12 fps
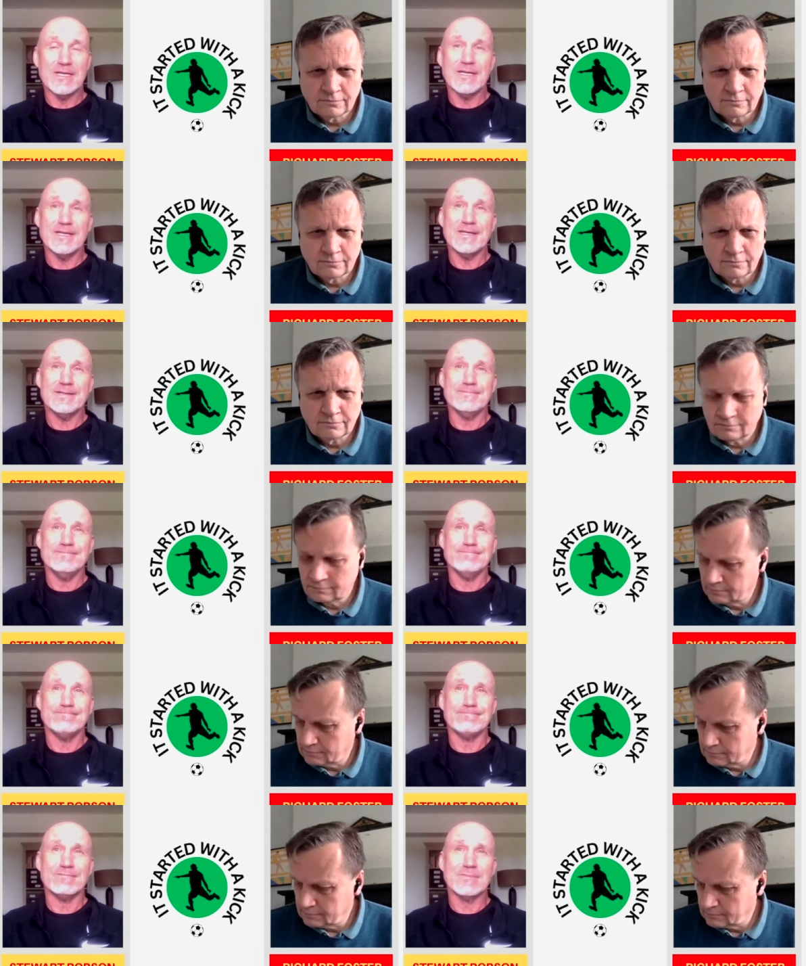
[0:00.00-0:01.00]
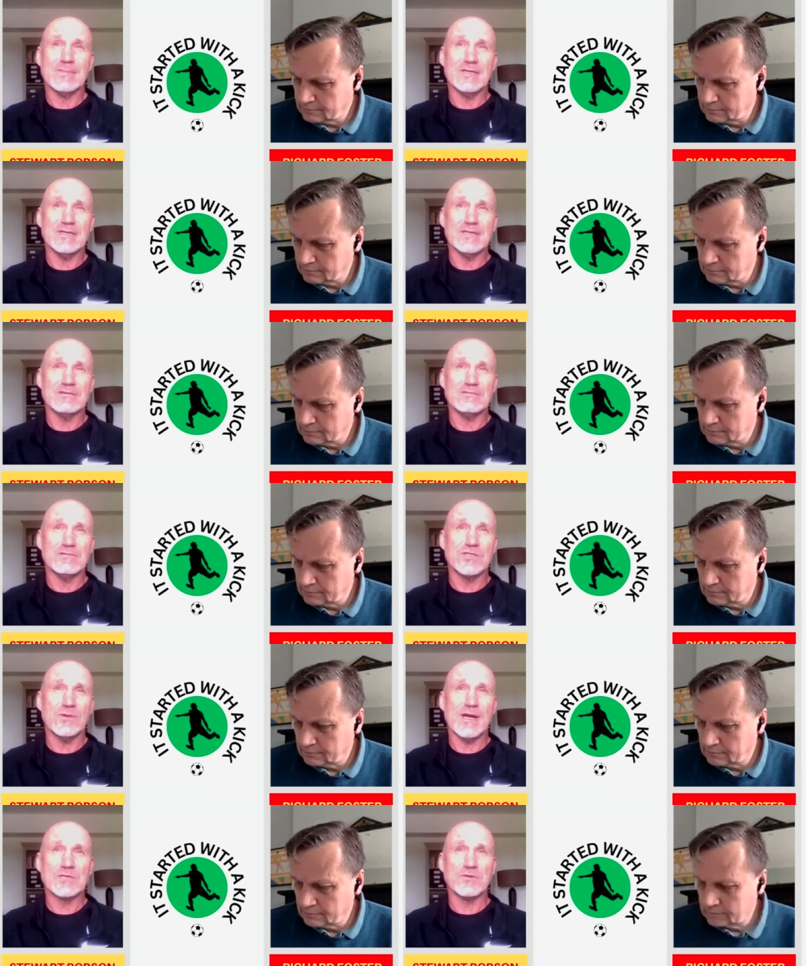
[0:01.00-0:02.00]
Speaker 1: um, uh,
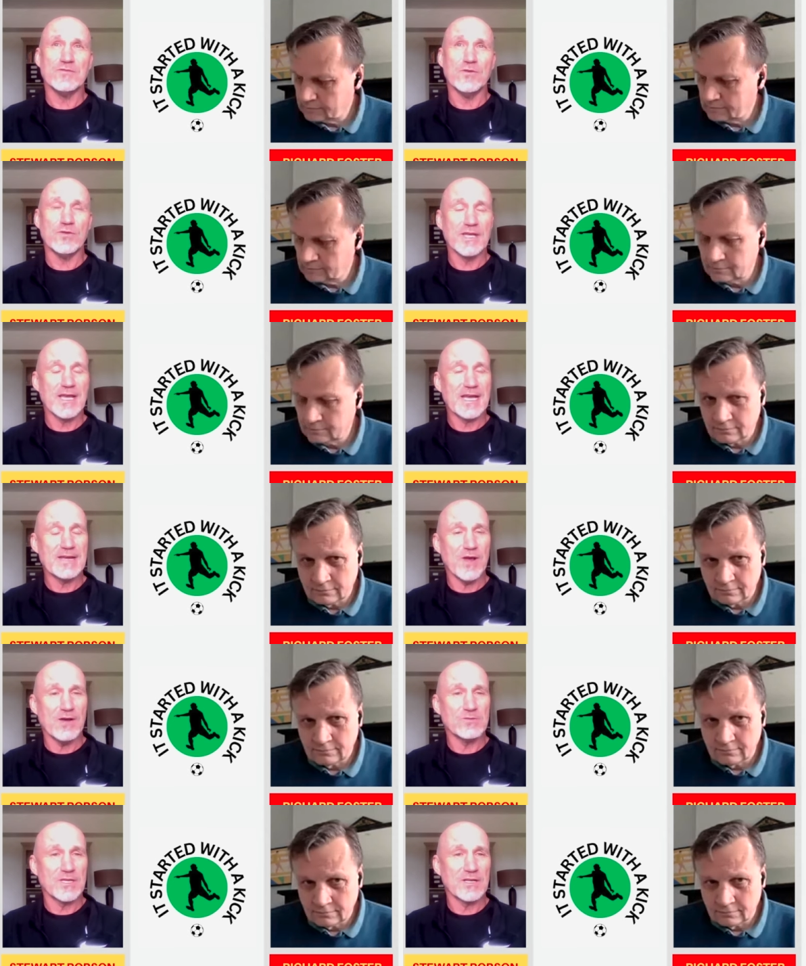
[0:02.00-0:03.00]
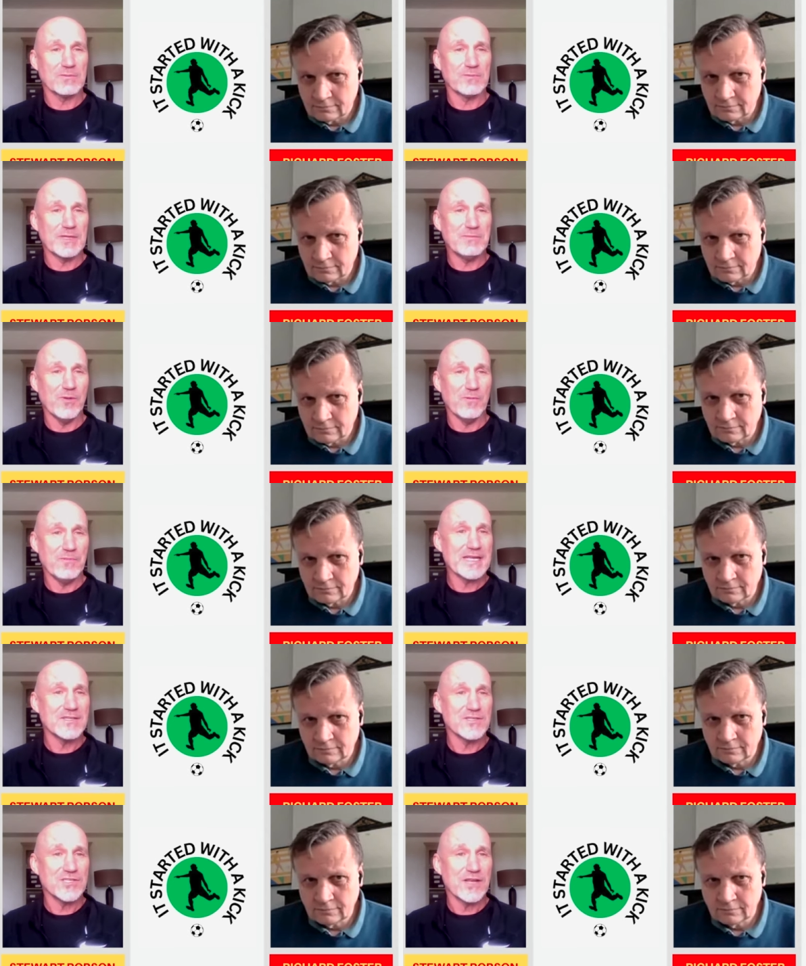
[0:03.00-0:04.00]
two hours before the game that I was going to be put back
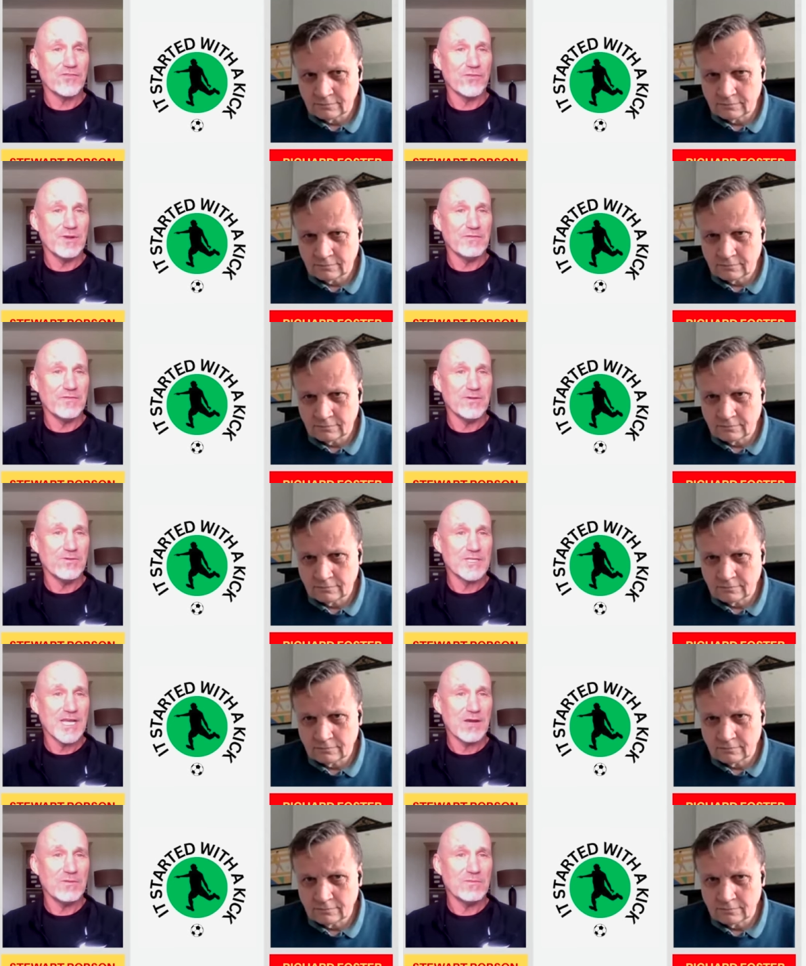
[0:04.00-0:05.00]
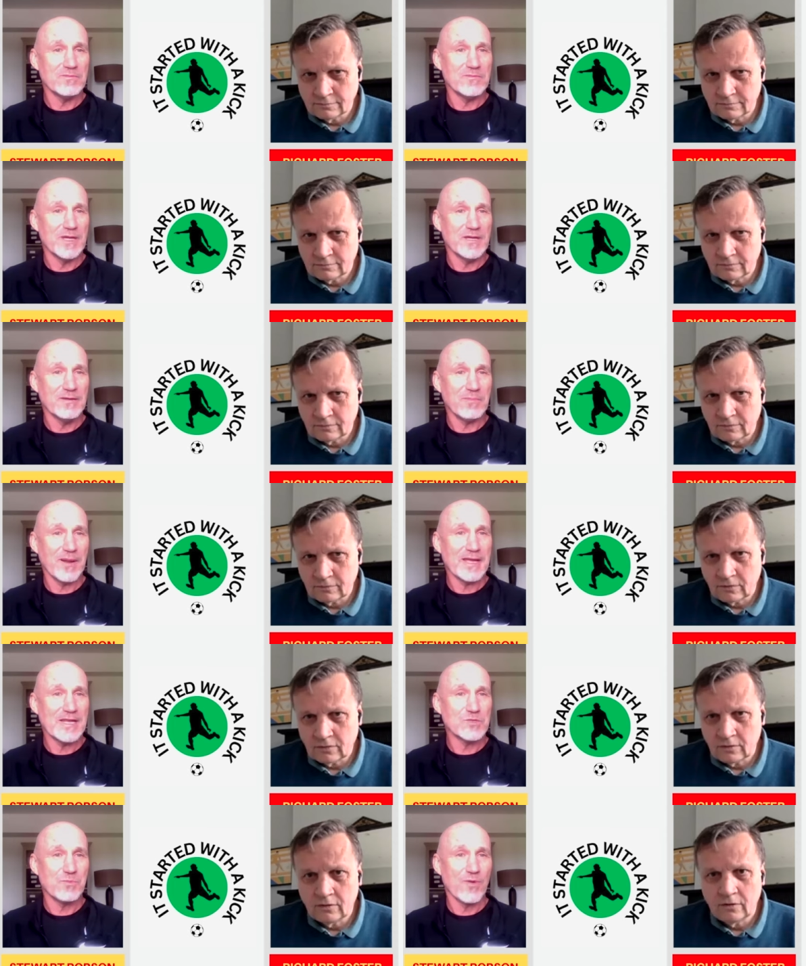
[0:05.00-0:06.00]
into central midfield to go and uh, play
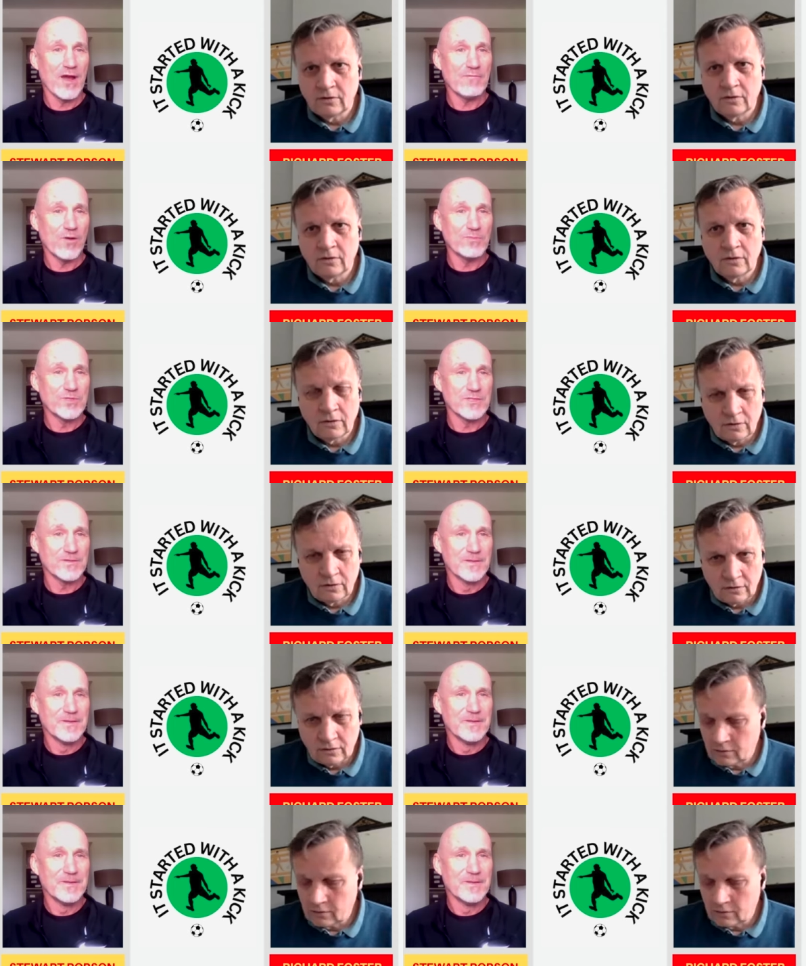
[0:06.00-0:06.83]
against Brian Robson.